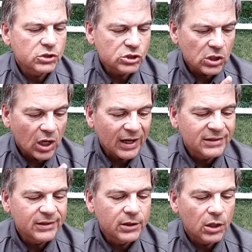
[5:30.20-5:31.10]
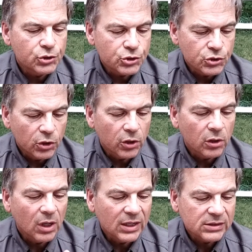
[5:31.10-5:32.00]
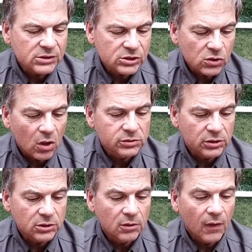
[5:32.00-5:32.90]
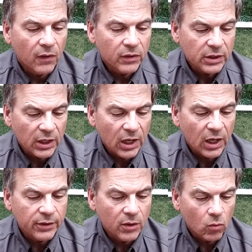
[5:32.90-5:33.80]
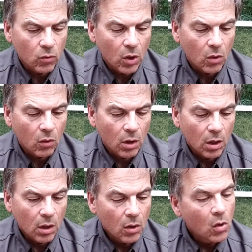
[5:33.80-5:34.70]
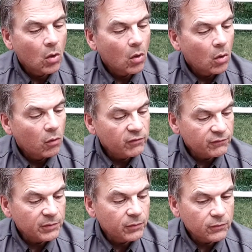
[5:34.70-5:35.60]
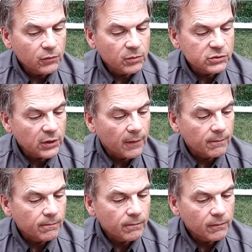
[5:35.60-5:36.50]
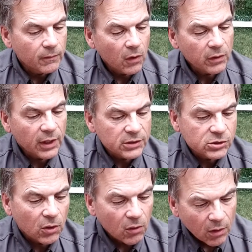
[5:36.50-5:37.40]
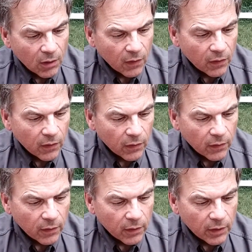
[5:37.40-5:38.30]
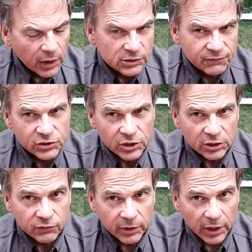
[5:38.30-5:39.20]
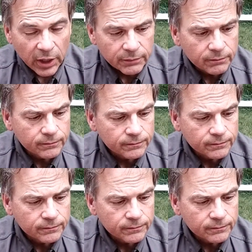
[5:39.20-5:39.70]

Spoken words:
selected sugar salted cod roe, 52%. Okay, so it's fish eggs from cod,